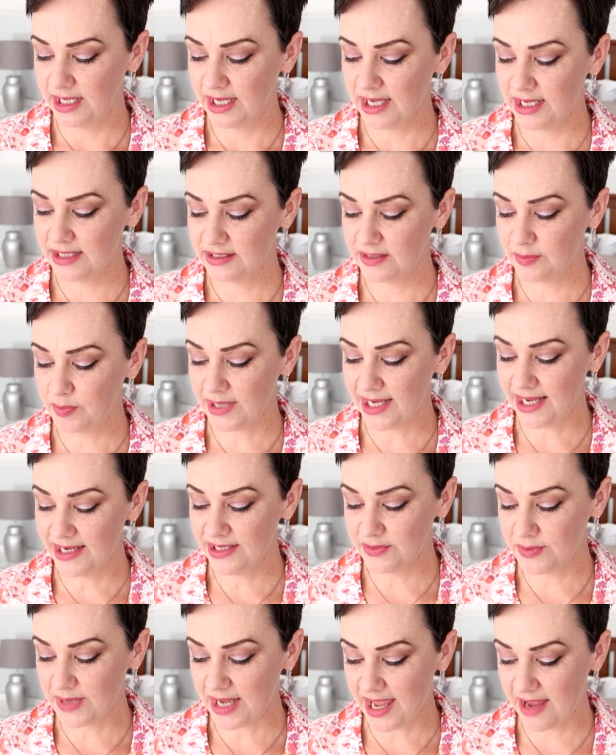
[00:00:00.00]
It's a
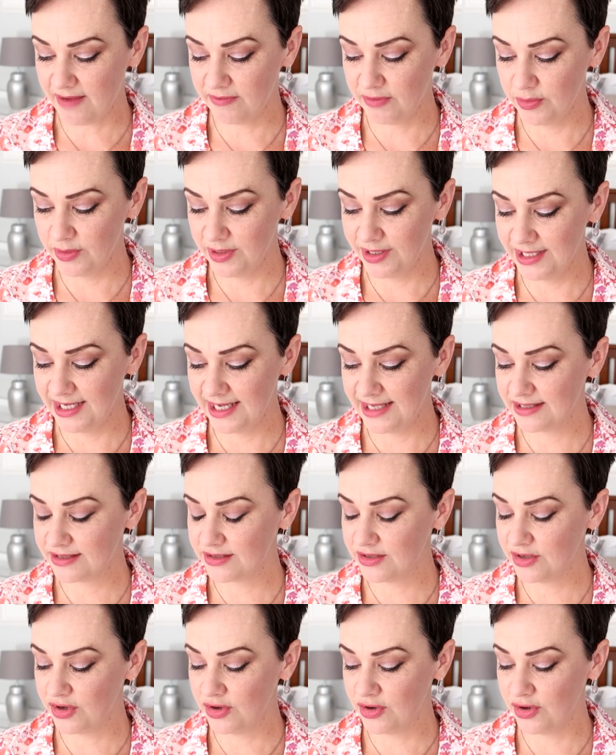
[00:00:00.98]
place where everyone has
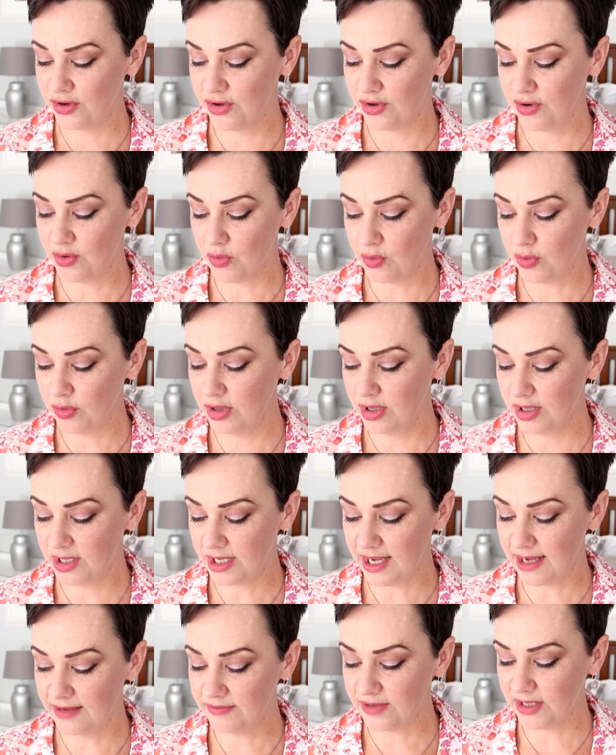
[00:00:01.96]
known her all her
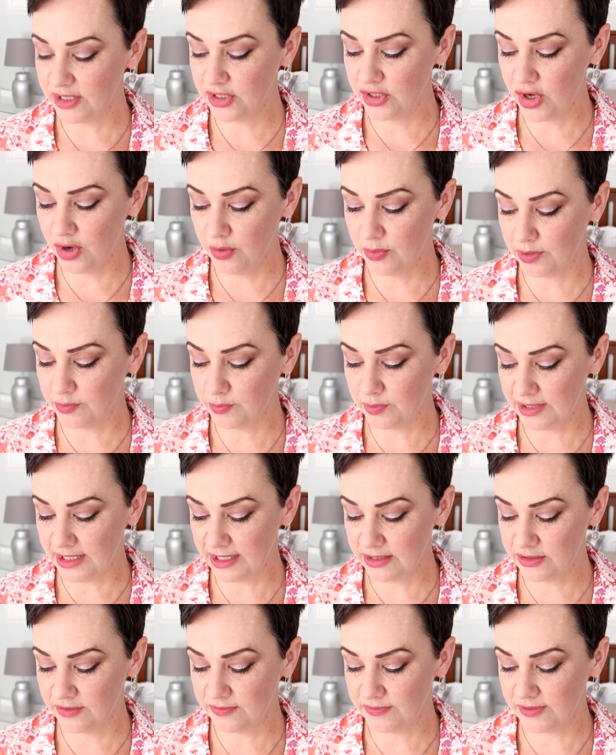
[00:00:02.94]
life and no one will
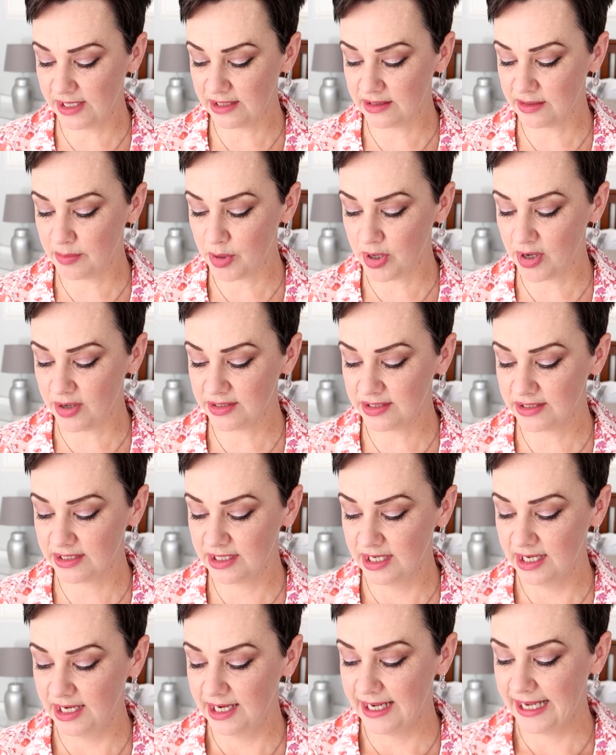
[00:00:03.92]
let her forget the past.
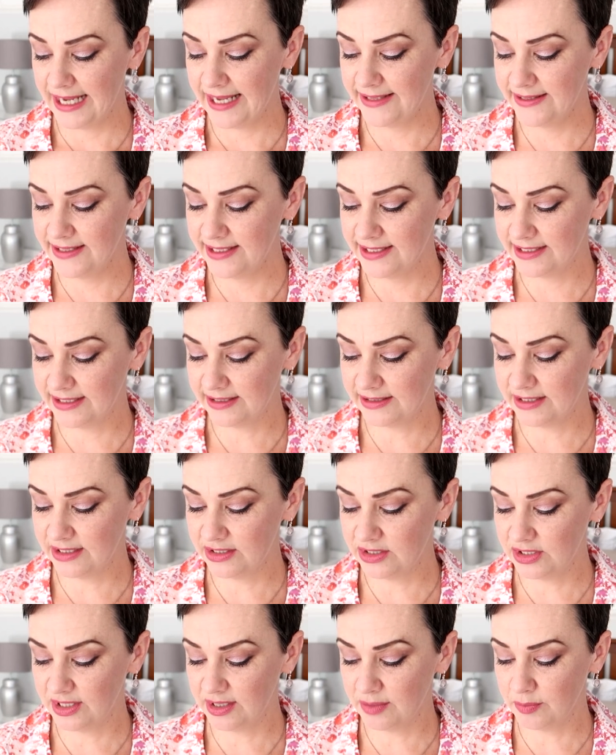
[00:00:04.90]
In the city,
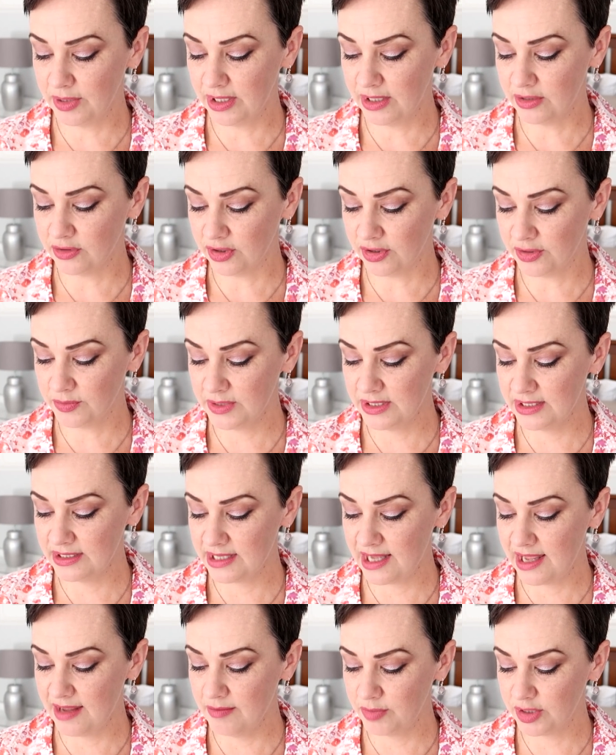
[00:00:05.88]
she can be anonymous,
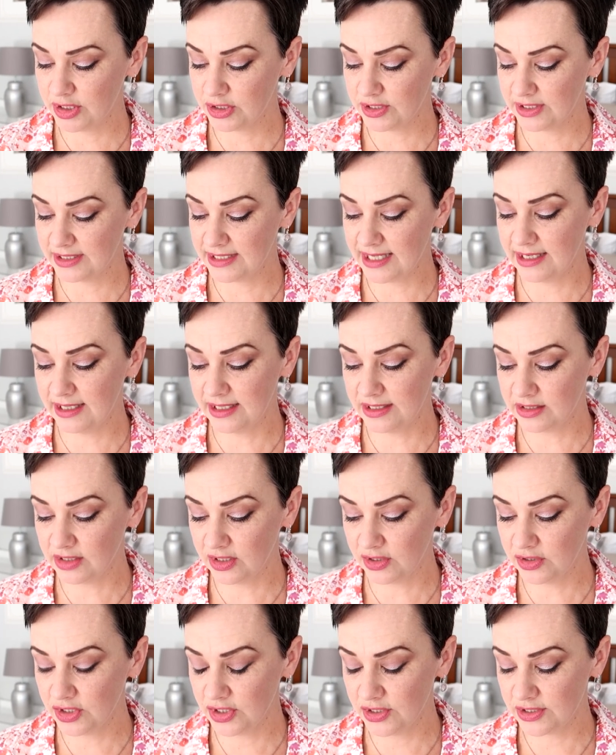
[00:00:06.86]
ambitious, and
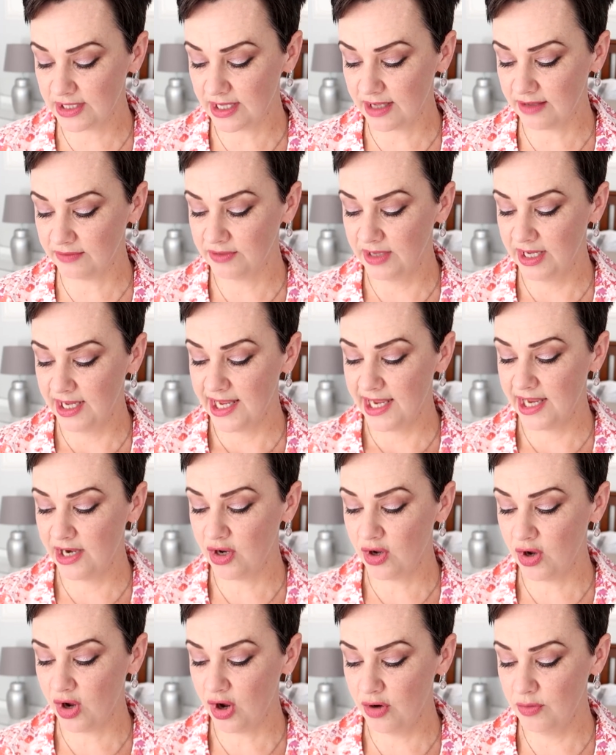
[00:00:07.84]
indulge herself in
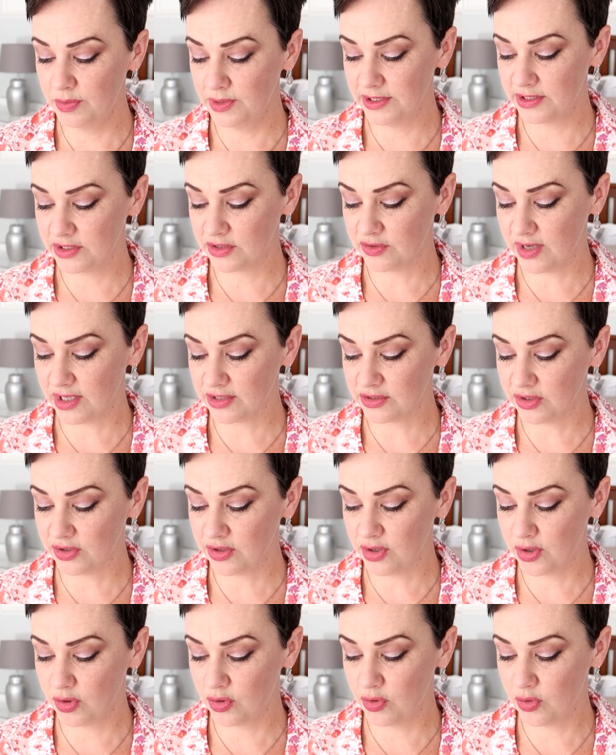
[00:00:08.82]
her hopeless crush on
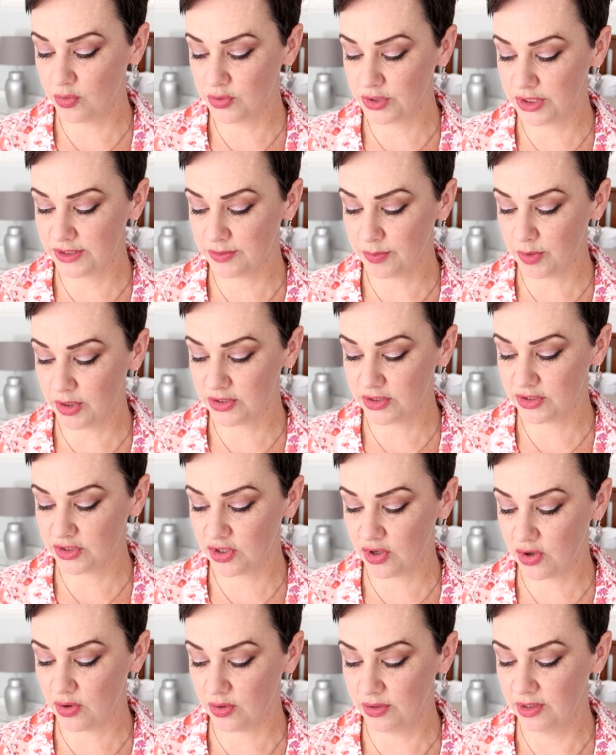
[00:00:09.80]
her gorgeous boss
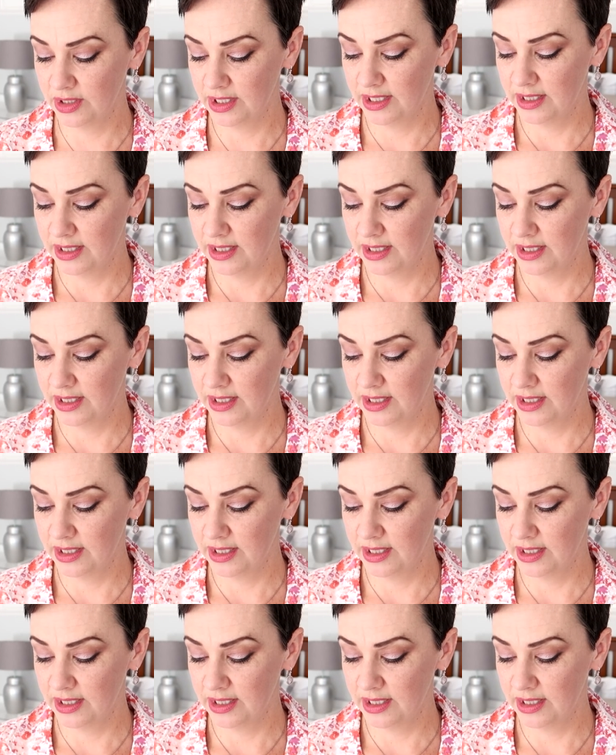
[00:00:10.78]
Joel.